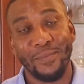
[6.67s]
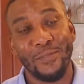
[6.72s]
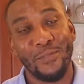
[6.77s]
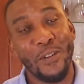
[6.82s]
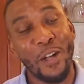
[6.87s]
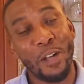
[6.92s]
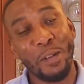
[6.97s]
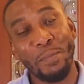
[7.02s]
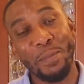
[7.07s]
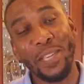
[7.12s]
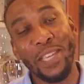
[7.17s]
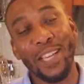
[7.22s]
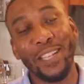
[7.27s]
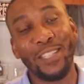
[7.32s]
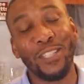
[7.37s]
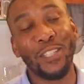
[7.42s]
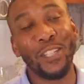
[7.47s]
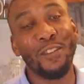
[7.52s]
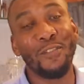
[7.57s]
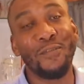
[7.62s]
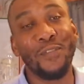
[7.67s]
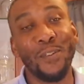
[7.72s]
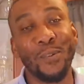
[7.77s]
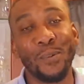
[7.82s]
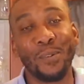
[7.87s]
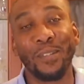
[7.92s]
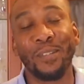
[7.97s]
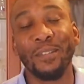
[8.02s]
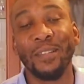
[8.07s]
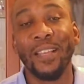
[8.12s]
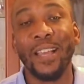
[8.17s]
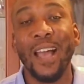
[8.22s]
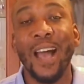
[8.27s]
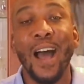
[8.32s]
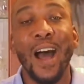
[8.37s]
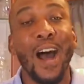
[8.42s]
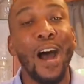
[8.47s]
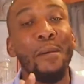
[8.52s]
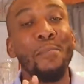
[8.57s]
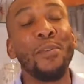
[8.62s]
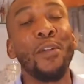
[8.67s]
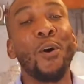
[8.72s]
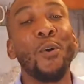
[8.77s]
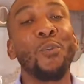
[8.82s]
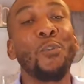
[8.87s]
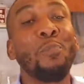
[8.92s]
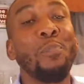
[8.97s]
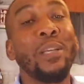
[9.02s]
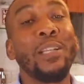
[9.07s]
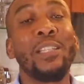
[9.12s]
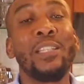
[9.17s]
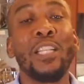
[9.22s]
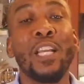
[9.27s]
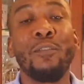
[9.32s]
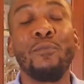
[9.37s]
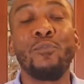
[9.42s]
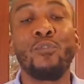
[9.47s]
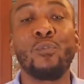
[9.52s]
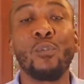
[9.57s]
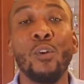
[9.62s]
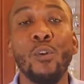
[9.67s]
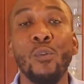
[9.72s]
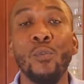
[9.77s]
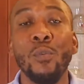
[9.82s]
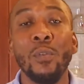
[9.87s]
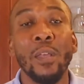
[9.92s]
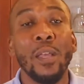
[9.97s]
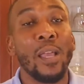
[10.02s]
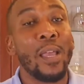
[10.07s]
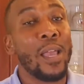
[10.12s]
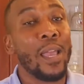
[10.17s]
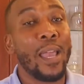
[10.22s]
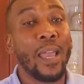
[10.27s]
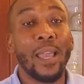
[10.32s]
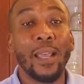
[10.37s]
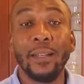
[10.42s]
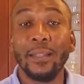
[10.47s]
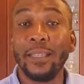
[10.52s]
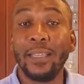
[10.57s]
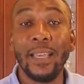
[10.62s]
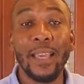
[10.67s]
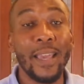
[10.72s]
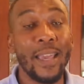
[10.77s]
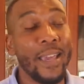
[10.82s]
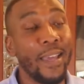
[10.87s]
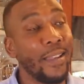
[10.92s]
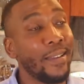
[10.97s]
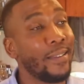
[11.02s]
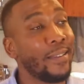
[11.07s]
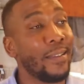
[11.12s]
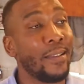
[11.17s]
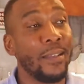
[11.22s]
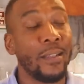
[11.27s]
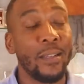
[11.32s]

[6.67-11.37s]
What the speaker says: Welcome to Yes Chef, folks. I'm your host, Big Chef Dro, and again,